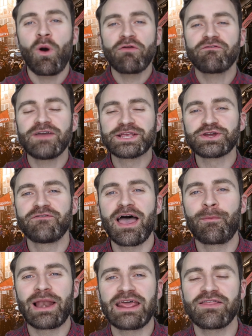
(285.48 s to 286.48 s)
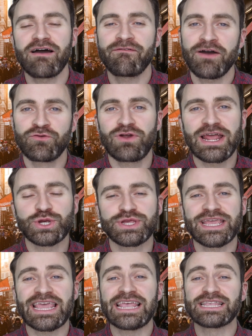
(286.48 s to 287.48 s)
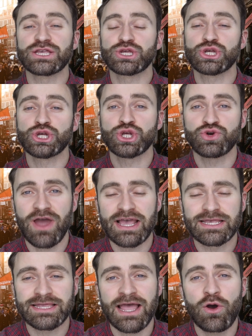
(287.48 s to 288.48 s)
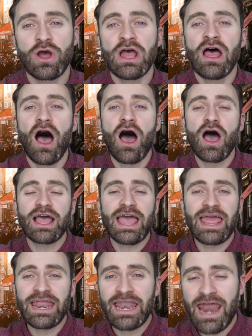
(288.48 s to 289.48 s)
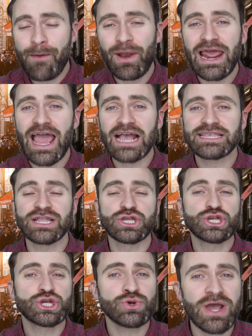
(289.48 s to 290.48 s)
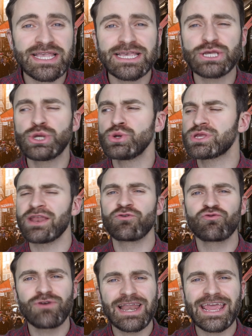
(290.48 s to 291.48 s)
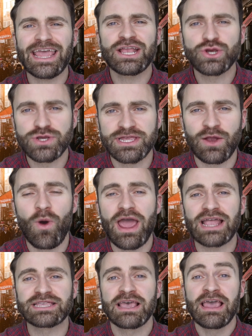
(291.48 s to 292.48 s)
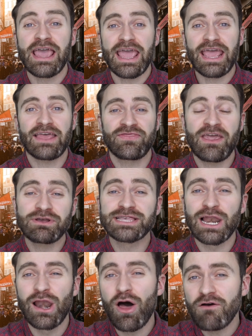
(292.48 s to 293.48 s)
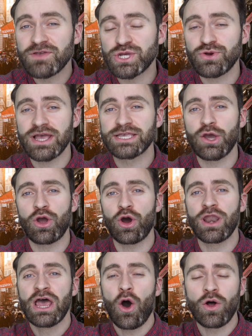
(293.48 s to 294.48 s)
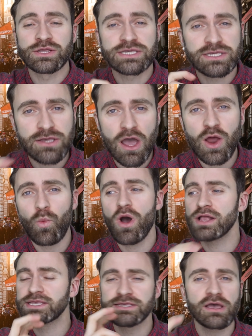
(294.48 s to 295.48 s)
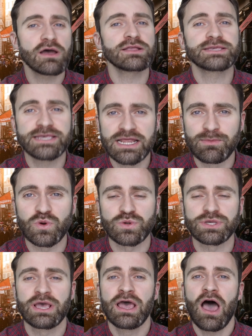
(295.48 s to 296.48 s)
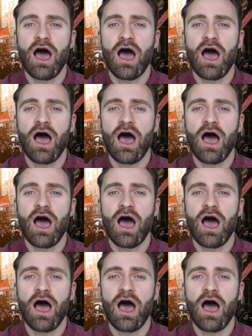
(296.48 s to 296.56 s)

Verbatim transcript: One feature of M L E that I find really interesting is stress. Now, uh, in an M L E accent, stress is used in a really interesting way. It's, it, there is a lot of stress going on on certain words, certain syllables,